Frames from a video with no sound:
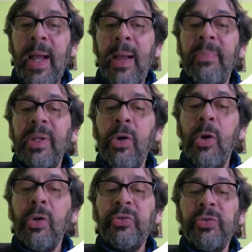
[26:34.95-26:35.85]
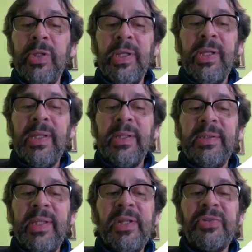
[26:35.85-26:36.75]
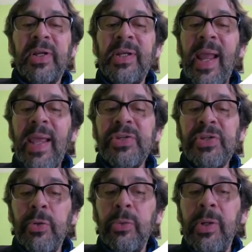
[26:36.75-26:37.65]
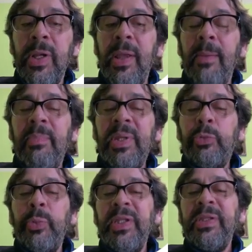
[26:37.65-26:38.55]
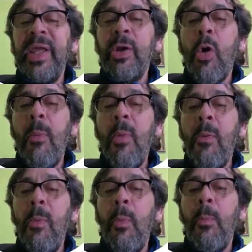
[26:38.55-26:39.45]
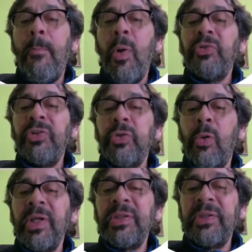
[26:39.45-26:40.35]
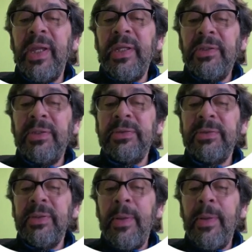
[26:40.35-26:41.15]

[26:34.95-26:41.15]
And because there is a relation between the common positron states